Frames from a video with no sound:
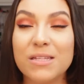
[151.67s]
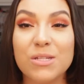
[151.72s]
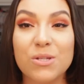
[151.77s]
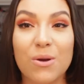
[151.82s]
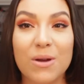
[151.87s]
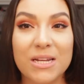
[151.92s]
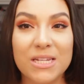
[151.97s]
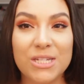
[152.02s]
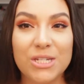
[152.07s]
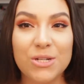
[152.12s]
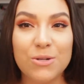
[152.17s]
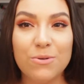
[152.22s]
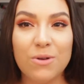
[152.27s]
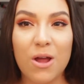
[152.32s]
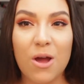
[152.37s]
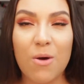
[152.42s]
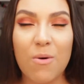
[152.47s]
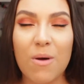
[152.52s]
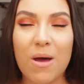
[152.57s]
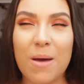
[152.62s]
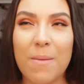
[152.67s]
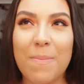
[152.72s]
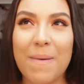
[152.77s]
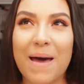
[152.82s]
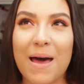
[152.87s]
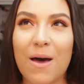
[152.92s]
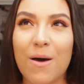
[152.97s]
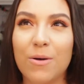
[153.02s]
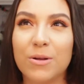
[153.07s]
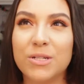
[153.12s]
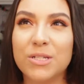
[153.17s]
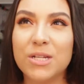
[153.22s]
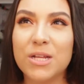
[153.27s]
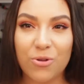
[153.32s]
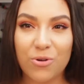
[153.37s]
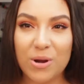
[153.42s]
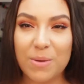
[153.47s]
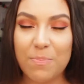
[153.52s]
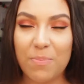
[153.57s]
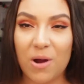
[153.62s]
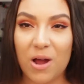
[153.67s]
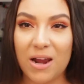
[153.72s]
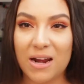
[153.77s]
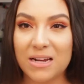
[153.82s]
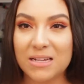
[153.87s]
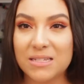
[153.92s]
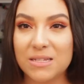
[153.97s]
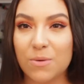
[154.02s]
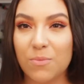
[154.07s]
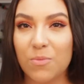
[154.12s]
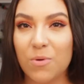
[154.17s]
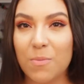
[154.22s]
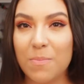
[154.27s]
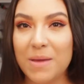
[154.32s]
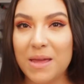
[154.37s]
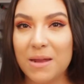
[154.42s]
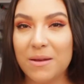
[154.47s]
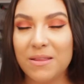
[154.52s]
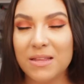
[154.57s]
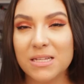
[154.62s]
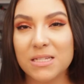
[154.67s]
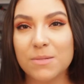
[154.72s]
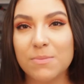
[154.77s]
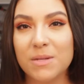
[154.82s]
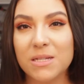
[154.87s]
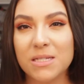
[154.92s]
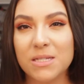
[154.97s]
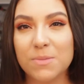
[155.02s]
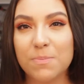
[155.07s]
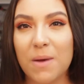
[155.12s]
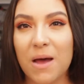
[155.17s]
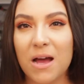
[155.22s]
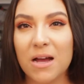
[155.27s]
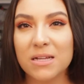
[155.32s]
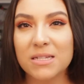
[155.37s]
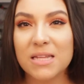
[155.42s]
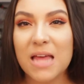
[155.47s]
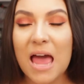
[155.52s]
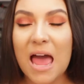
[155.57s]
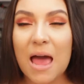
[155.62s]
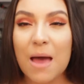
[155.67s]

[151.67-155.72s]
so I do know about three products that will be in this month's box,